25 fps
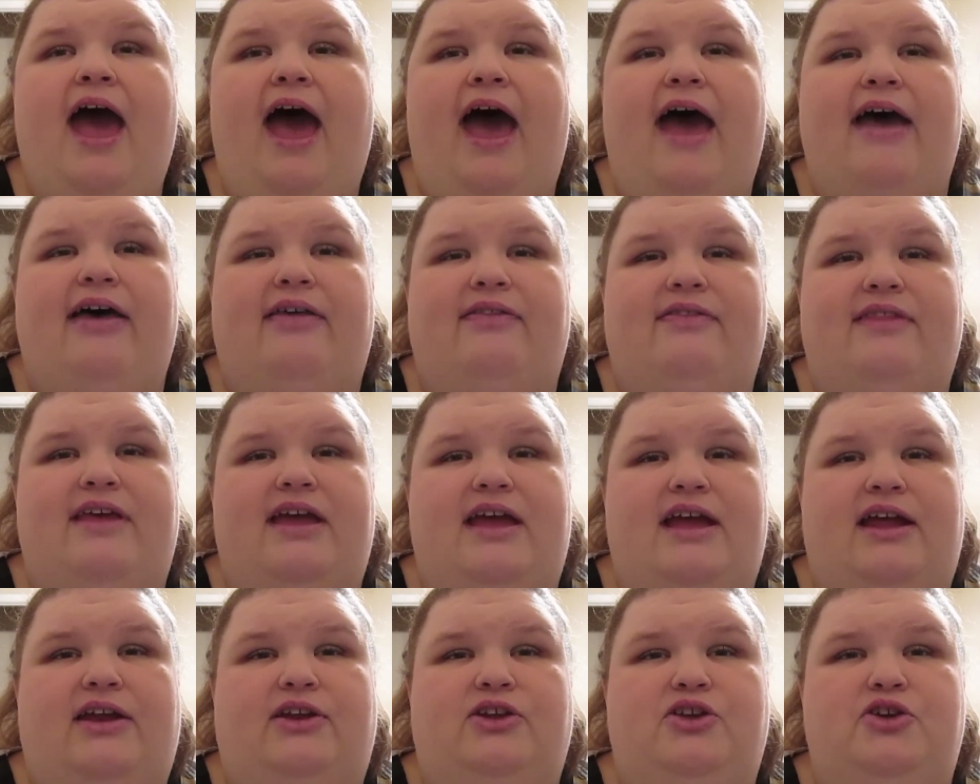and
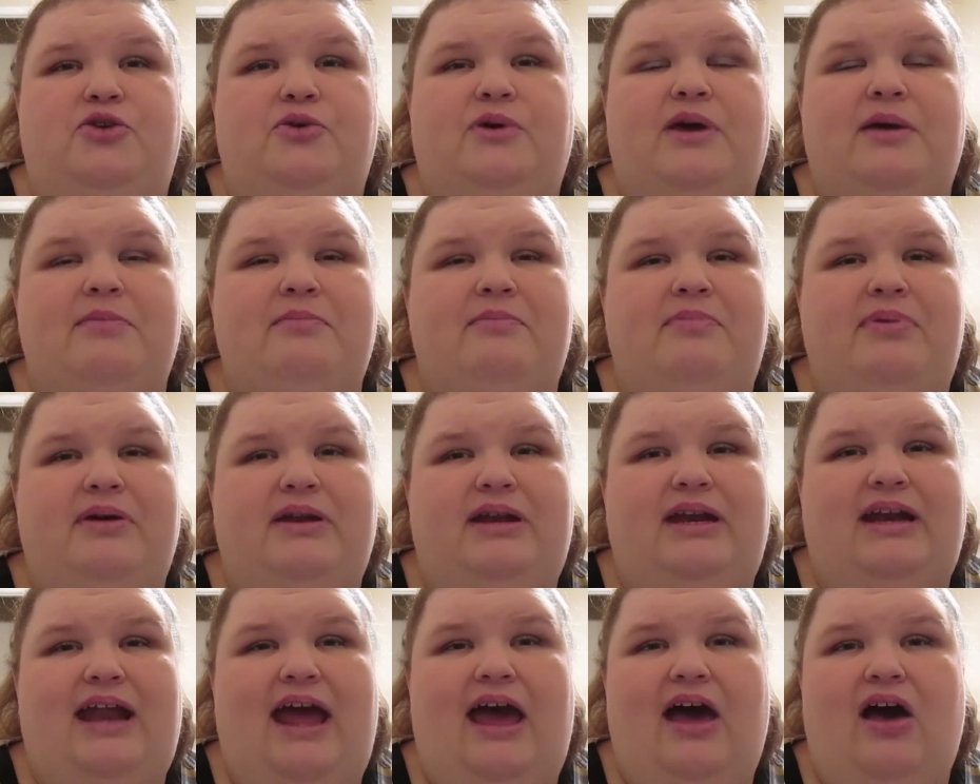then you can put
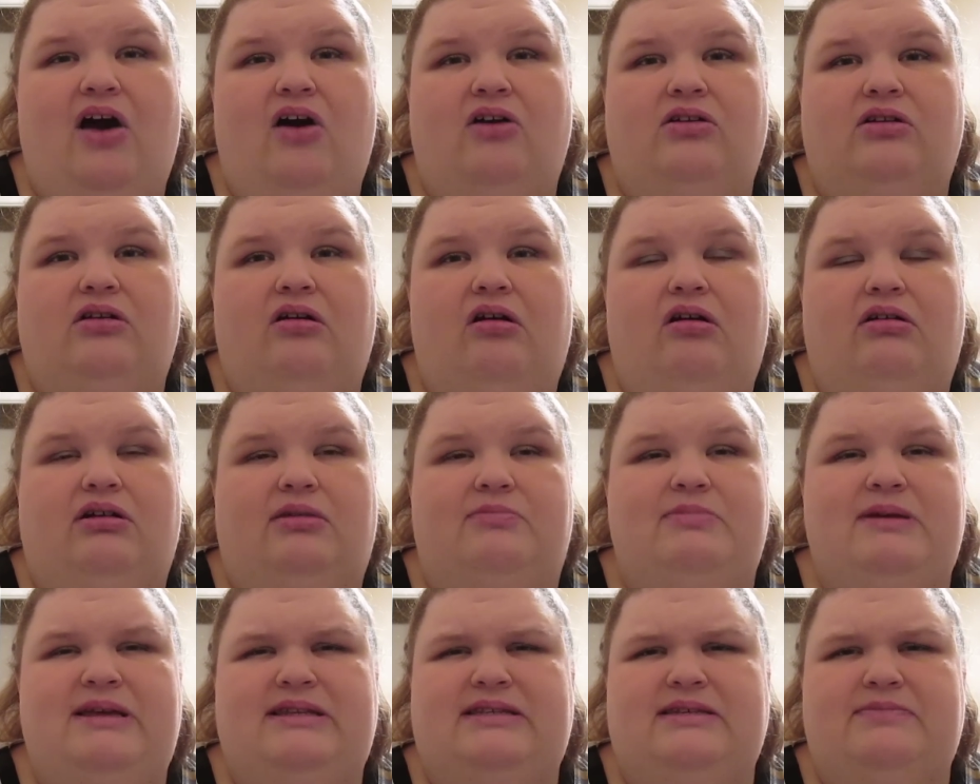it out on a
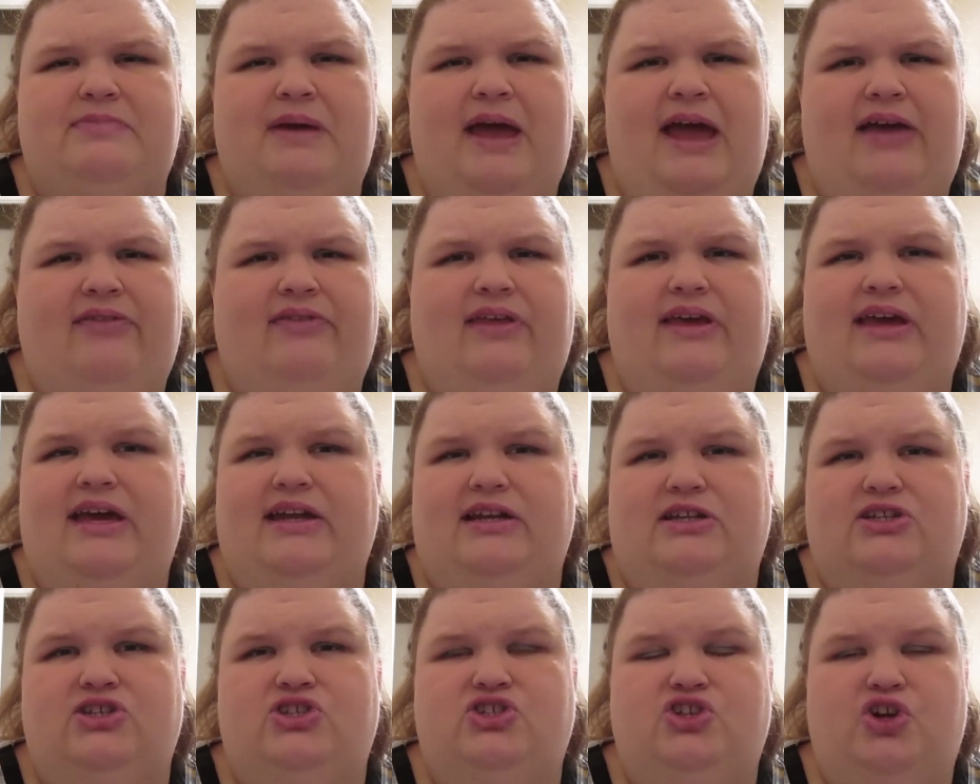pizza pan like
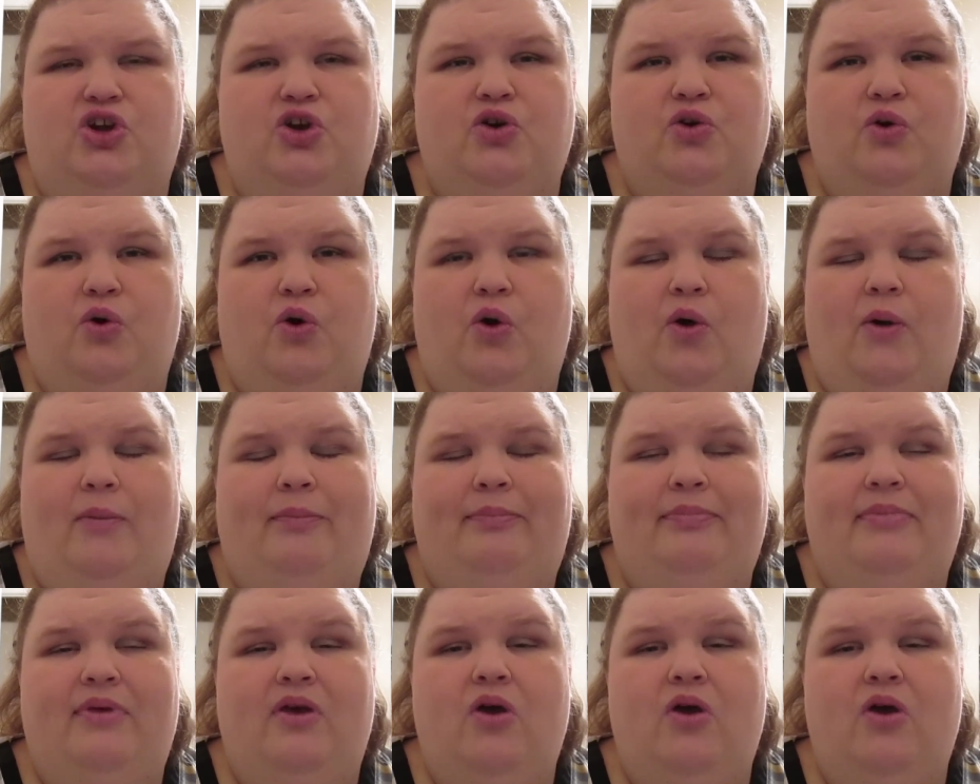in a circle,